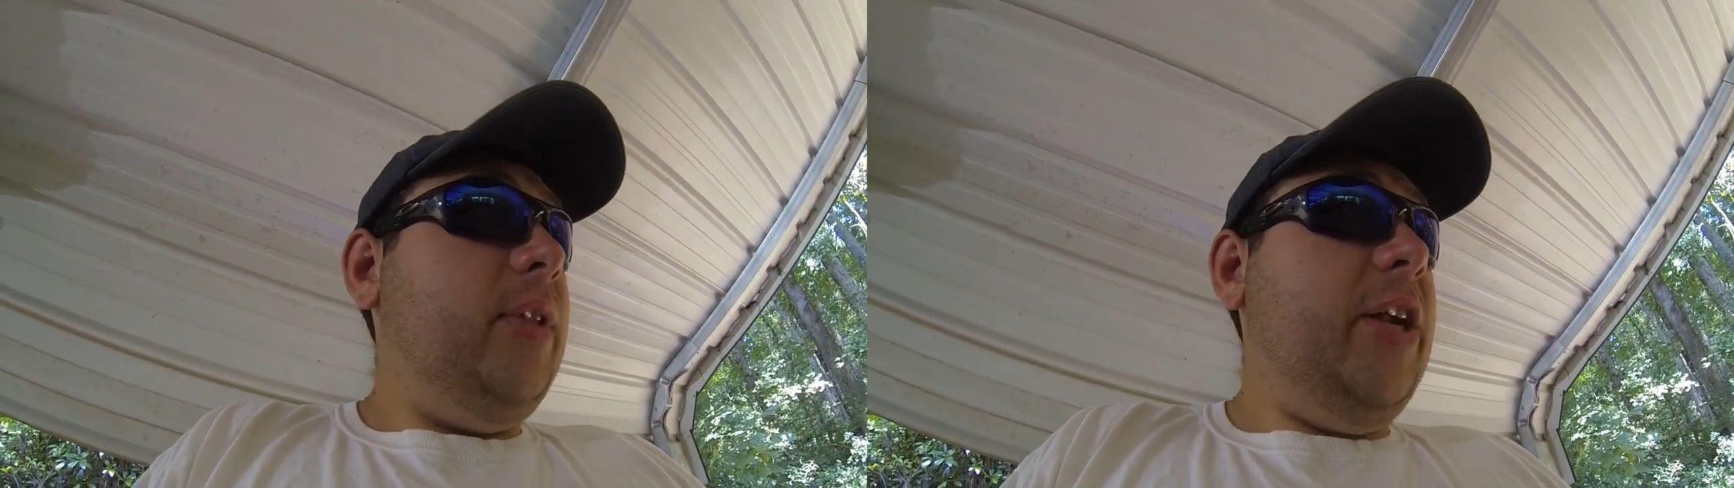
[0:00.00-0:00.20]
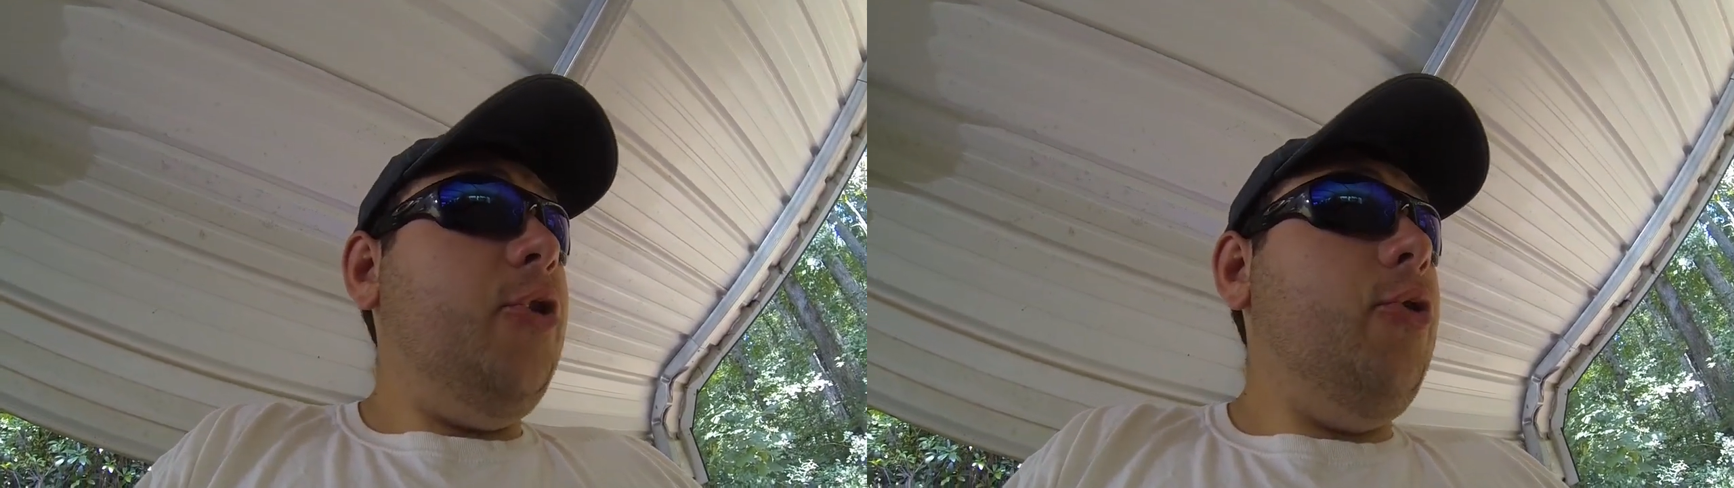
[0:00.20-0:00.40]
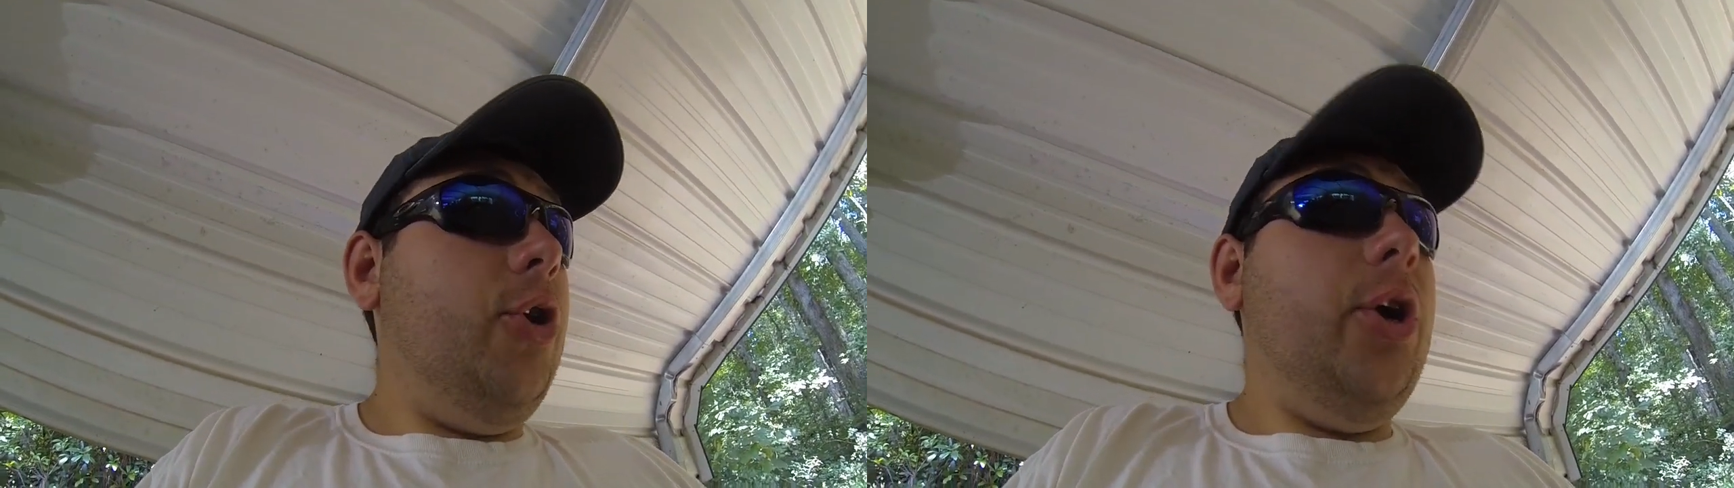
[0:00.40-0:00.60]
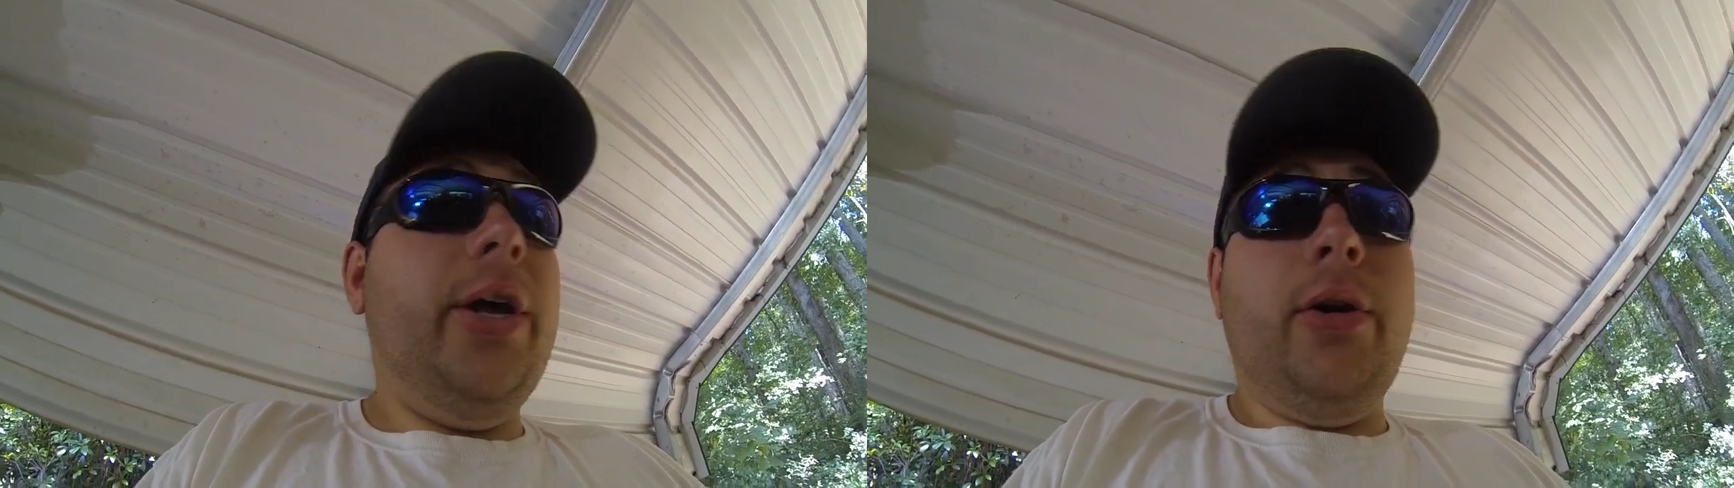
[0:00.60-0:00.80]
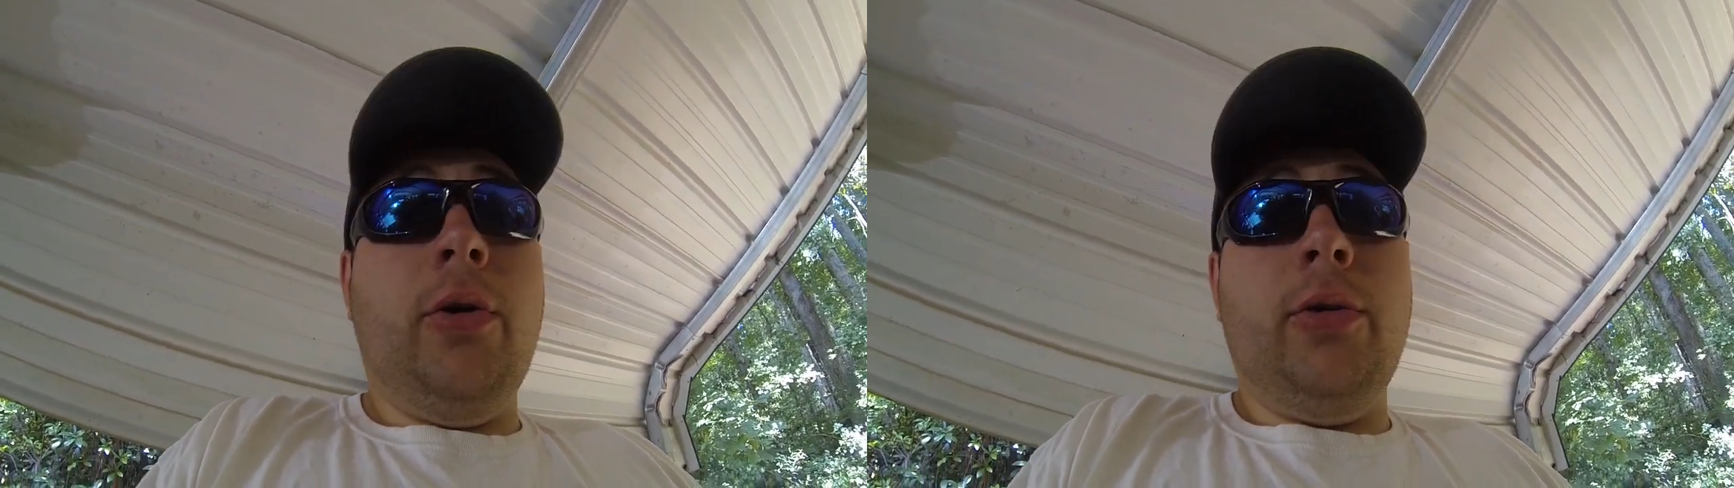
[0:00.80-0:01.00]

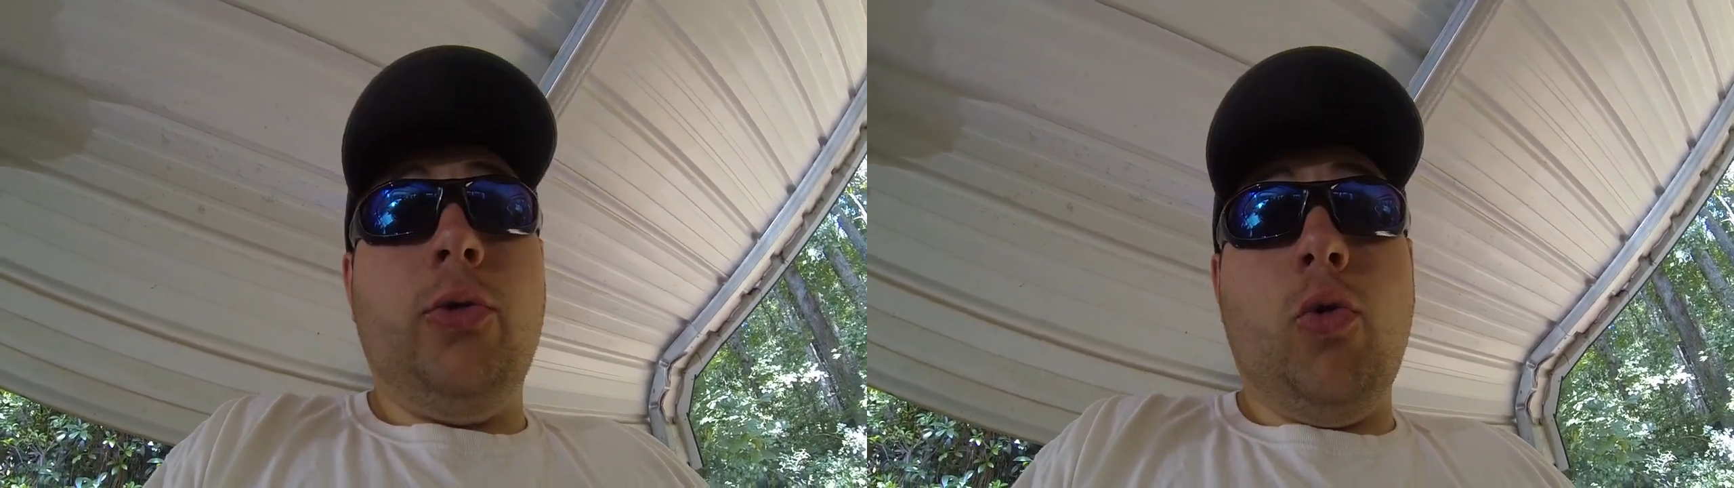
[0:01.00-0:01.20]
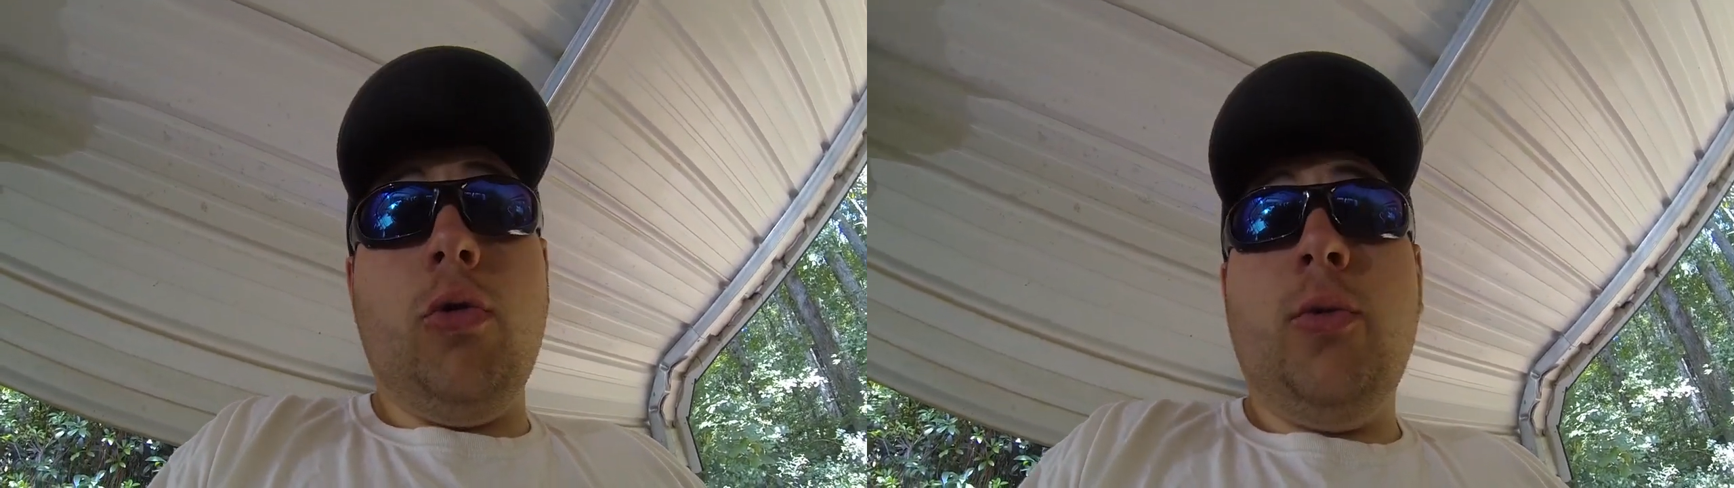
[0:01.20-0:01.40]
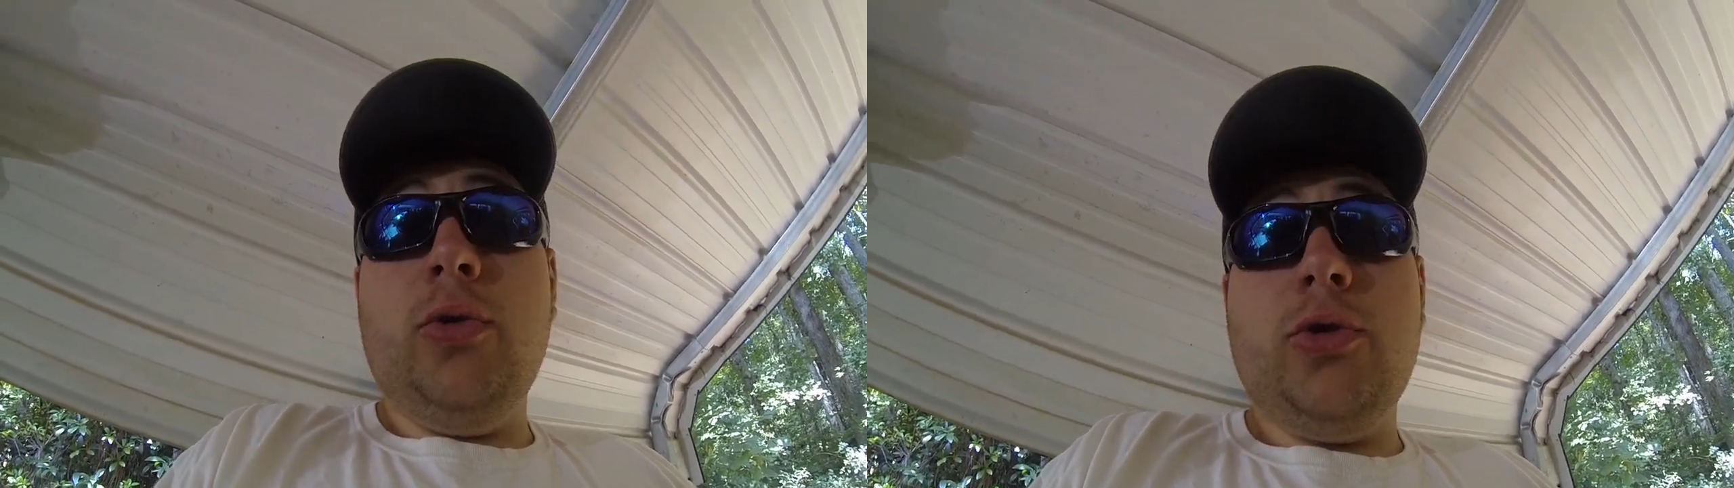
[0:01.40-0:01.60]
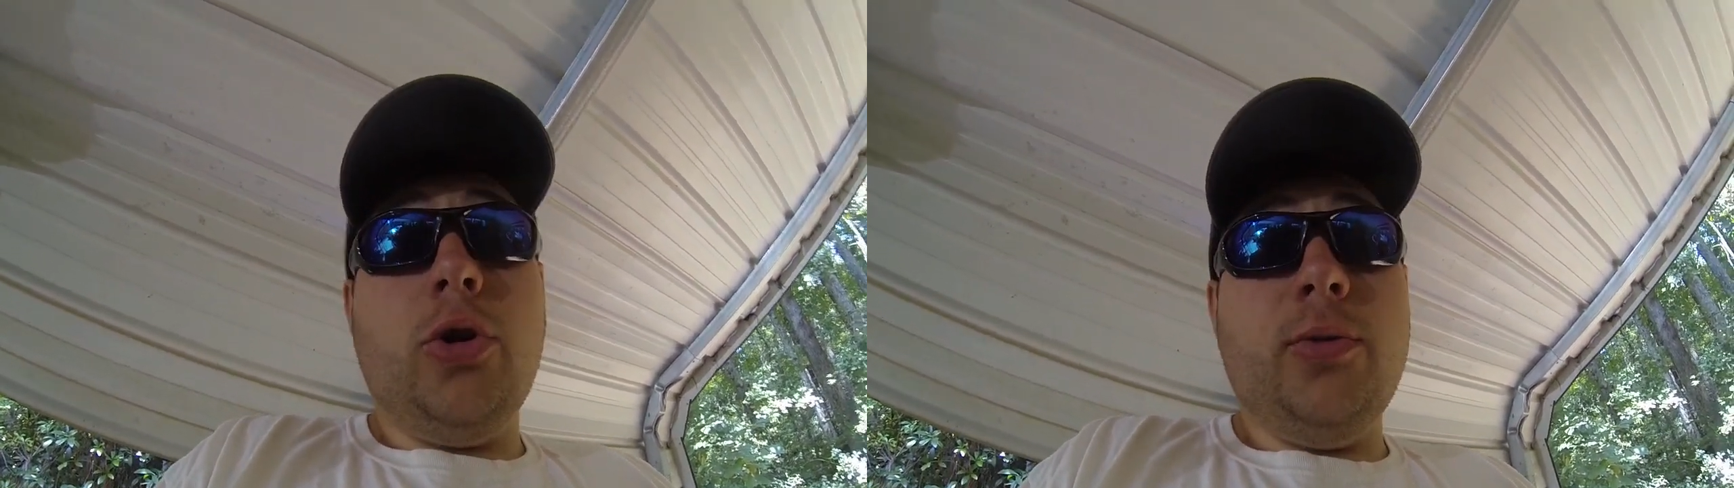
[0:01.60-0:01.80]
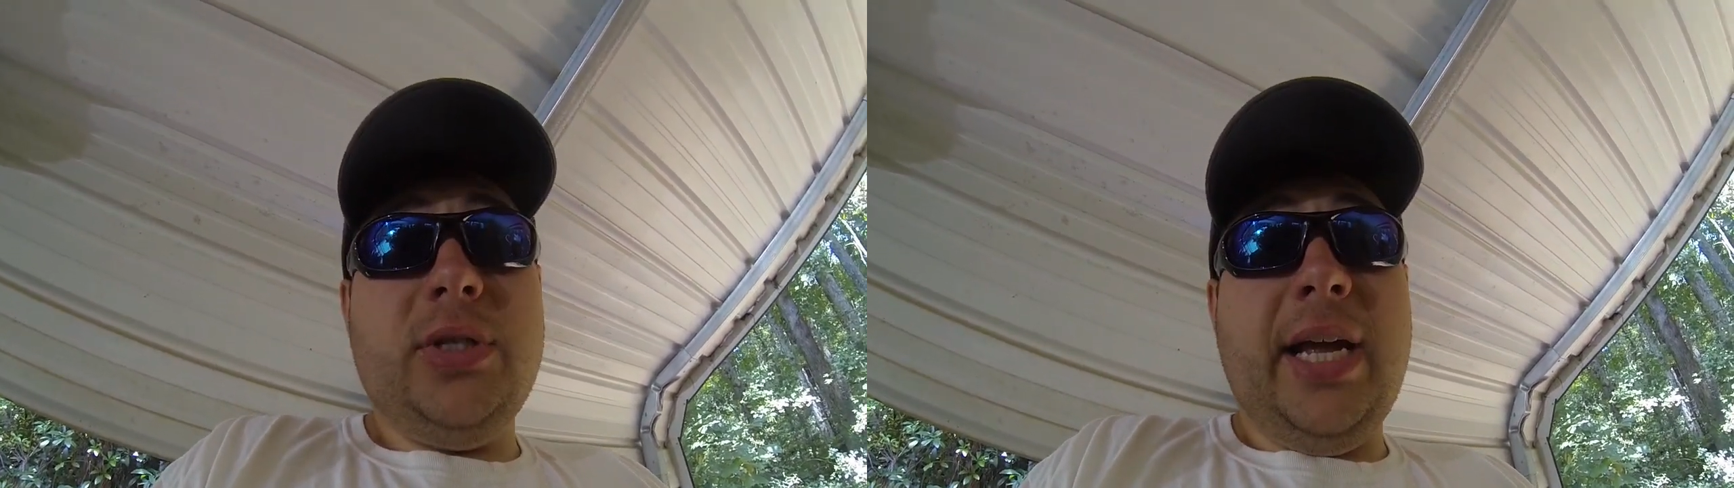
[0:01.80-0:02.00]
good on normal
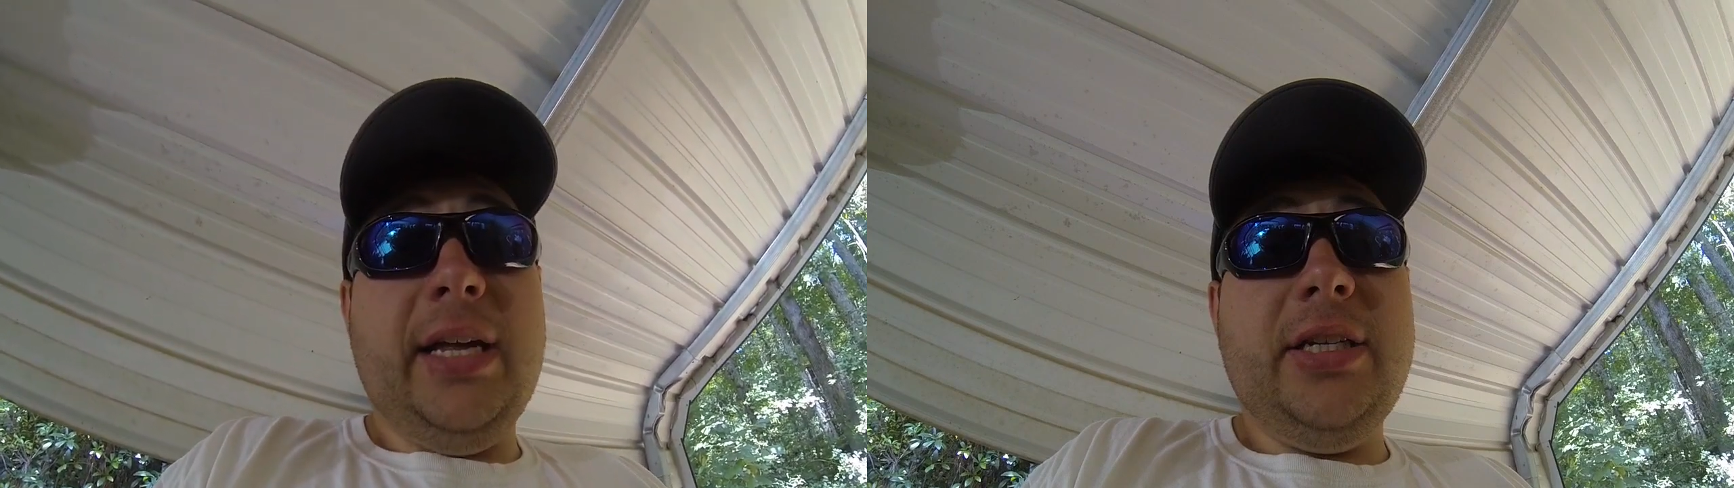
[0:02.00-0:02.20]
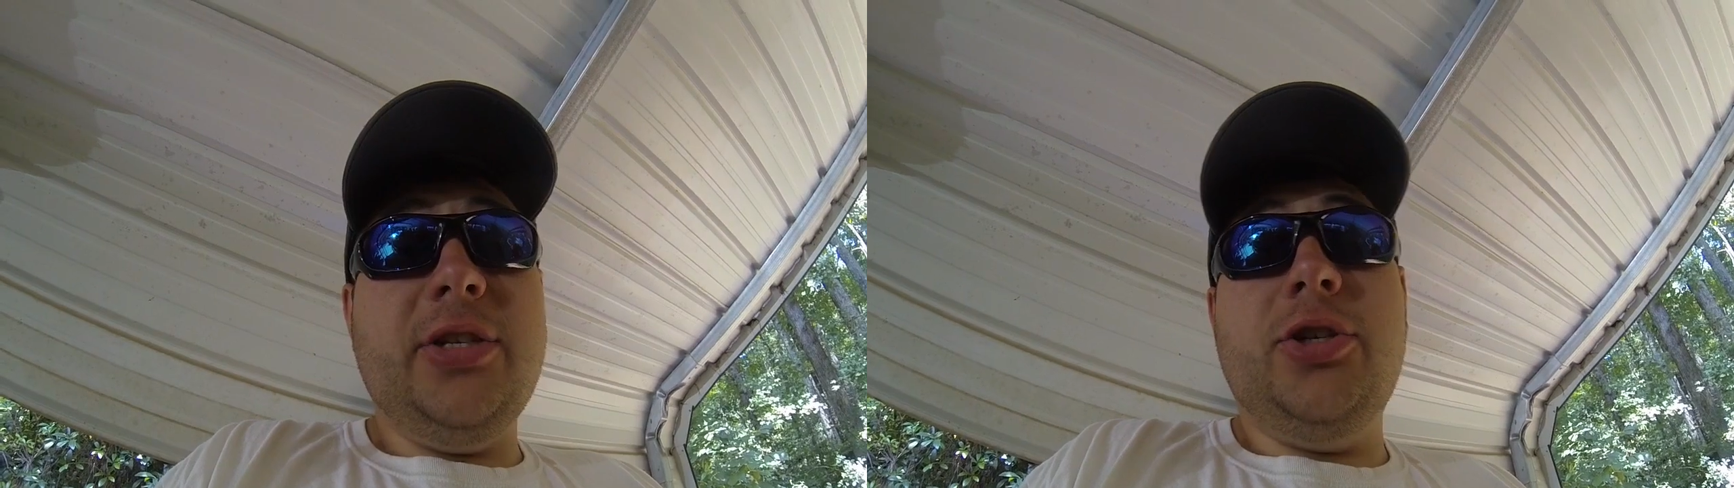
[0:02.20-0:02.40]
circumstances,